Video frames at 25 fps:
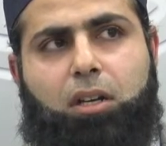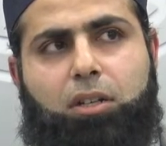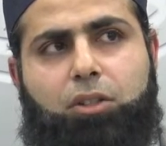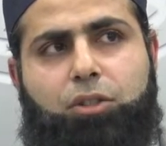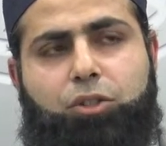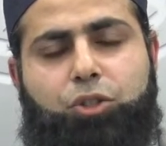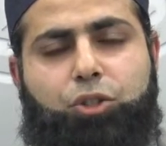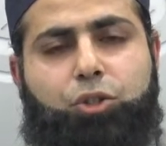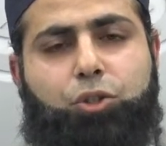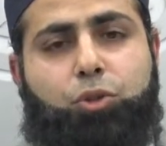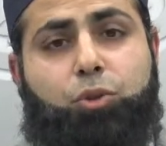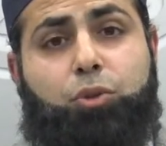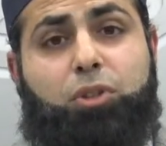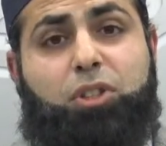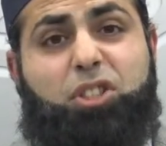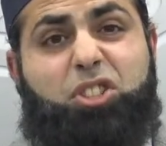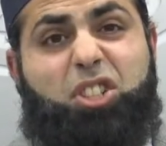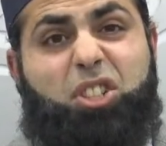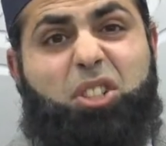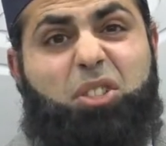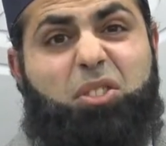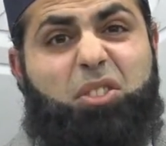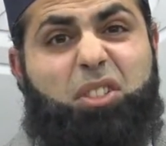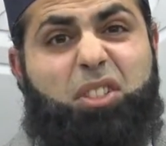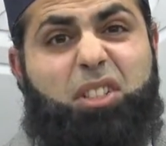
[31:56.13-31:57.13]
do you know the
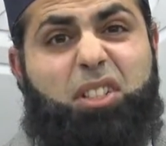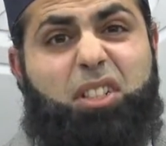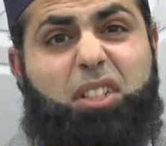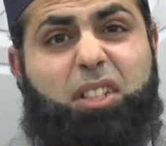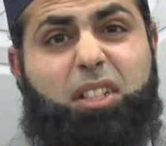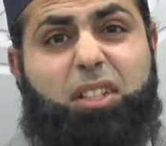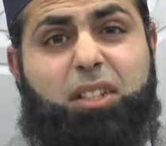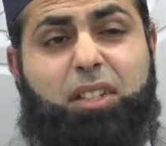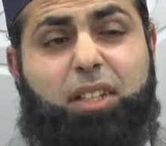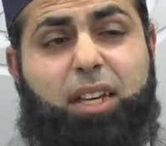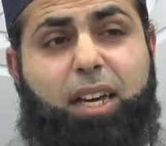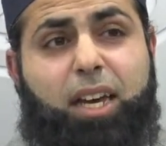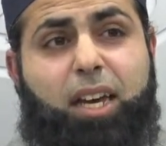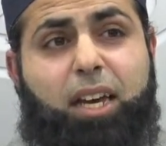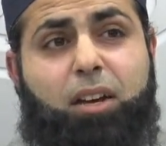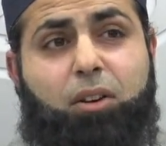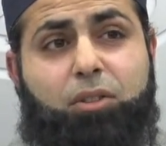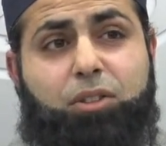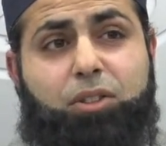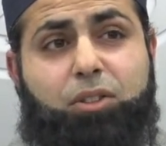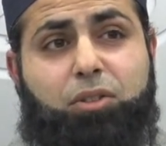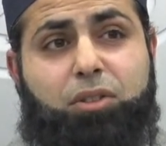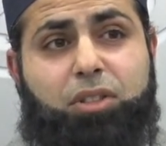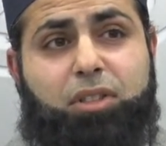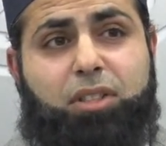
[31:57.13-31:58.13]
children are there
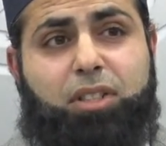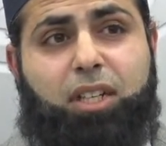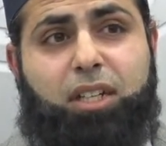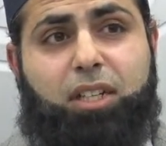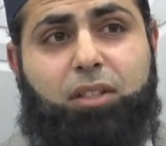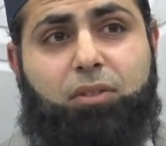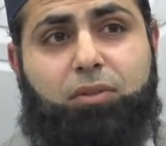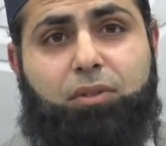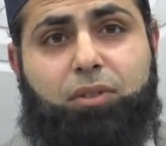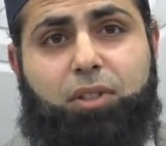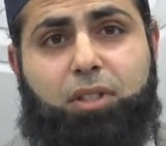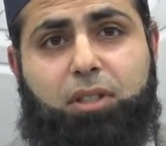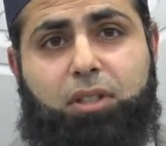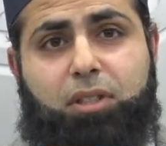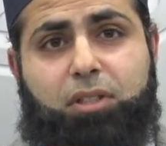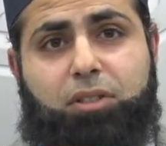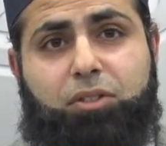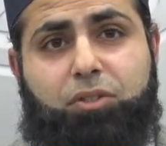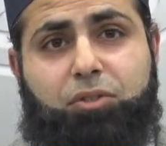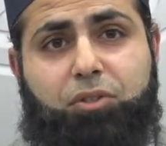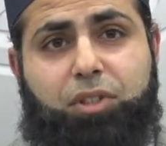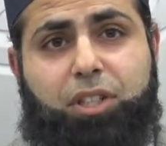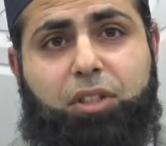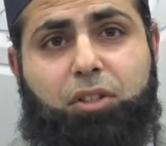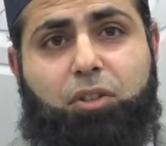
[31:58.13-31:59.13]
on the other side of the
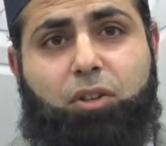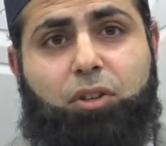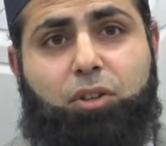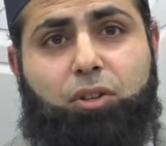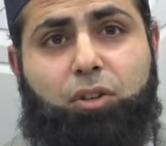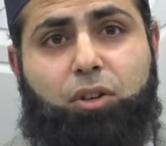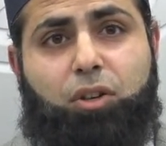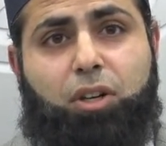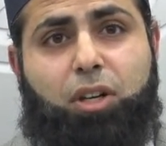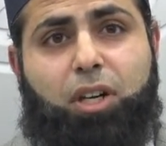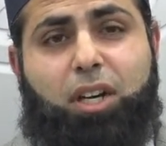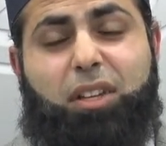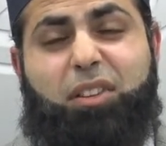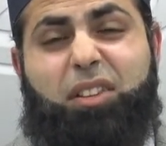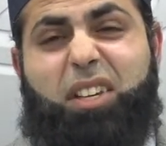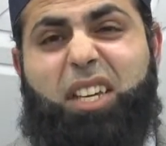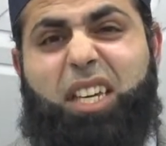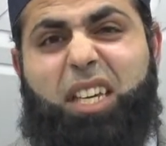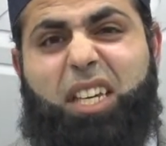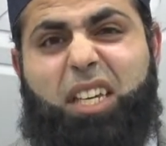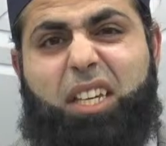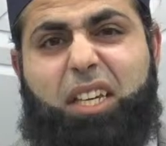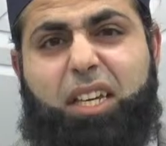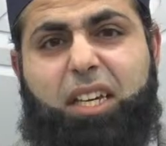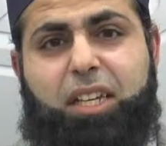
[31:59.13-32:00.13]
screen or not? Are
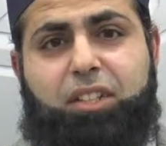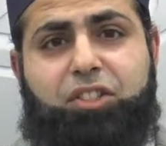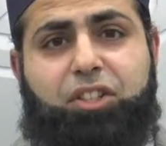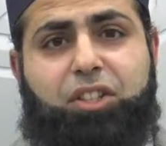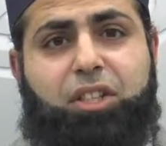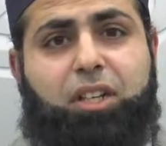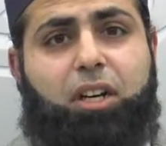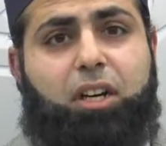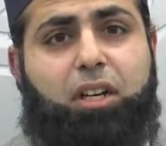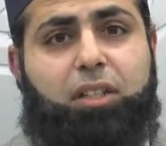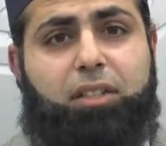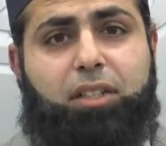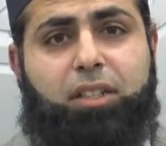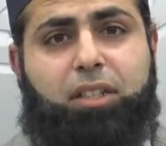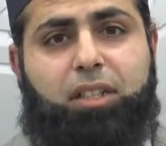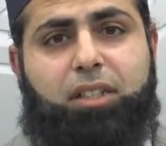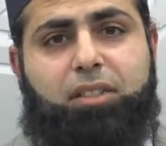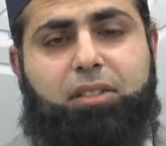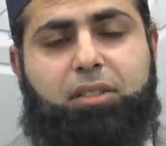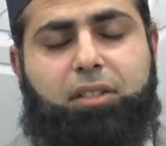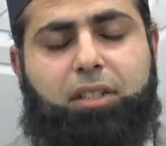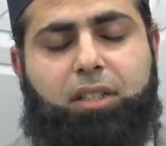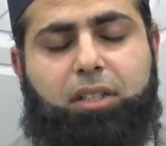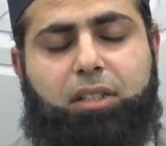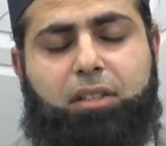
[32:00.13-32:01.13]
they engaging? Are they
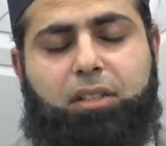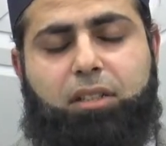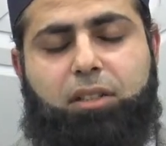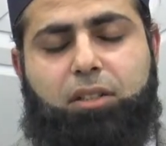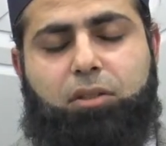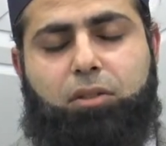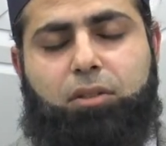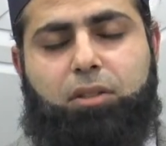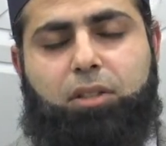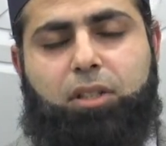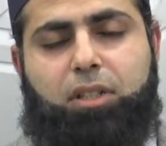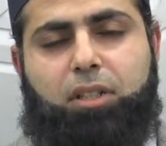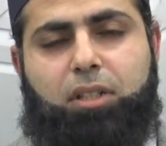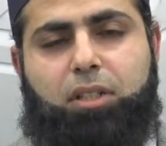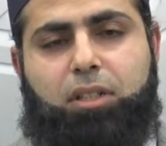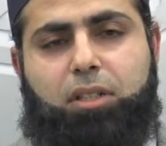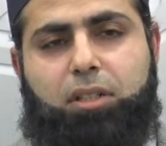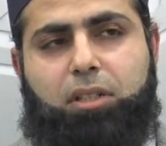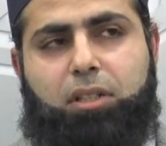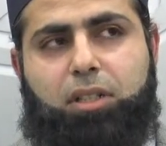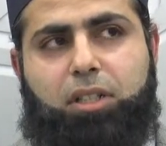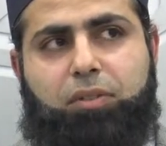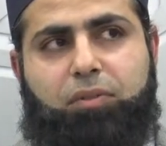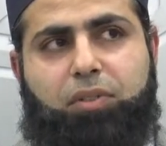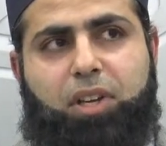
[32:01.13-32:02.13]
listening?
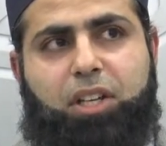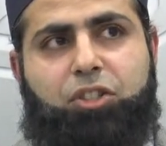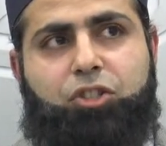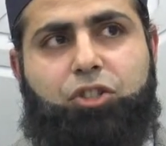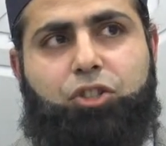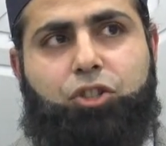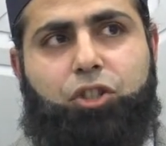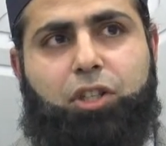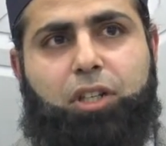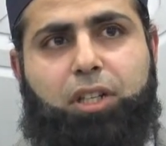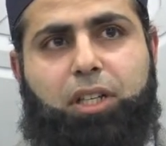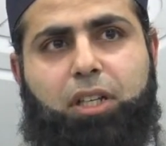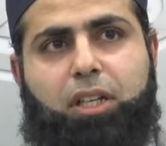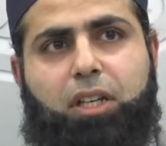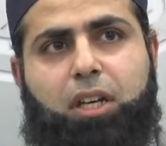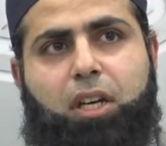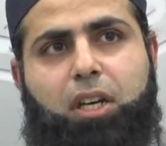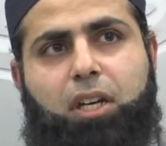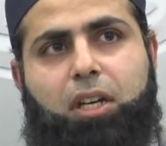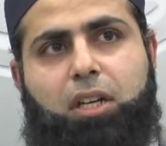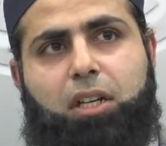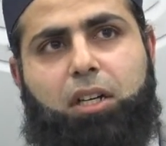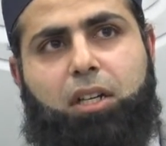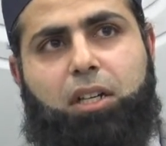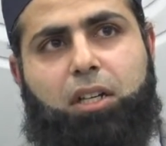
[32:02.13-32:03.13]
Eventually
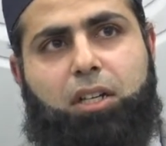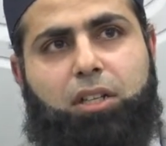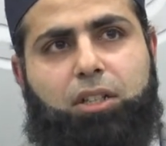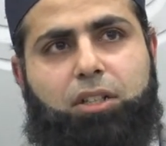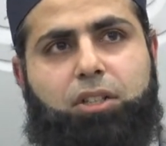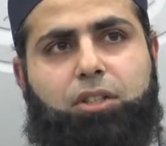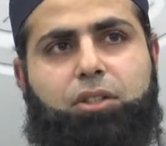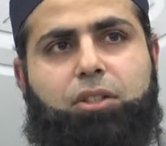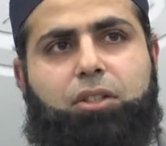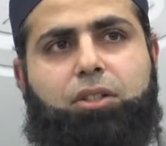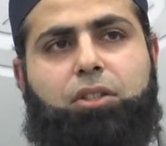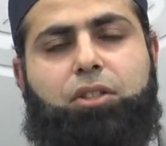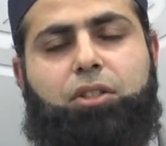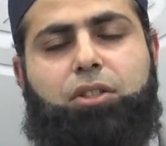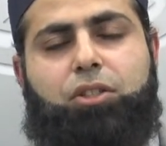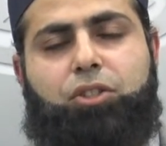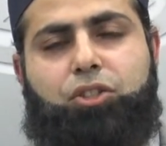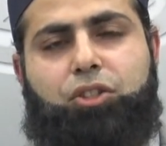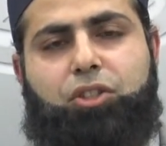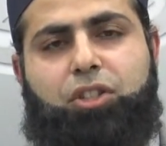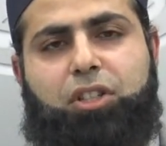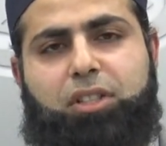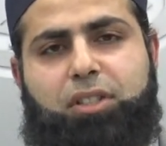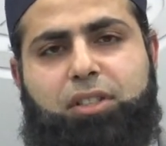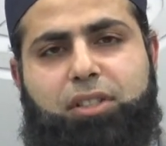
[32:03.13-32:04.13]

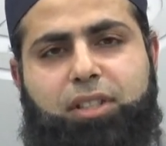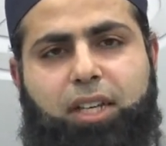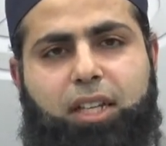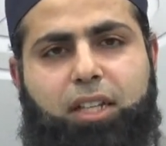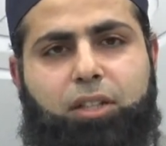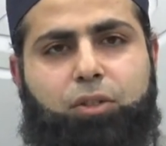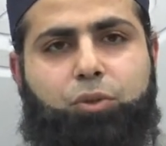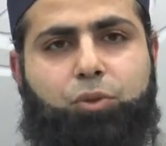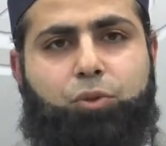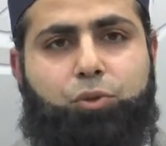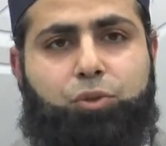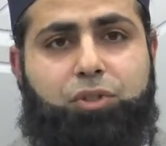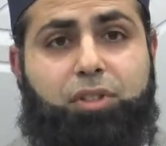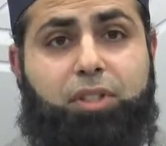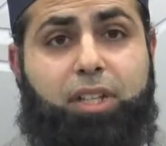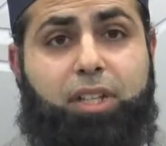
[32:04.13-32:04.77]
you can tell who's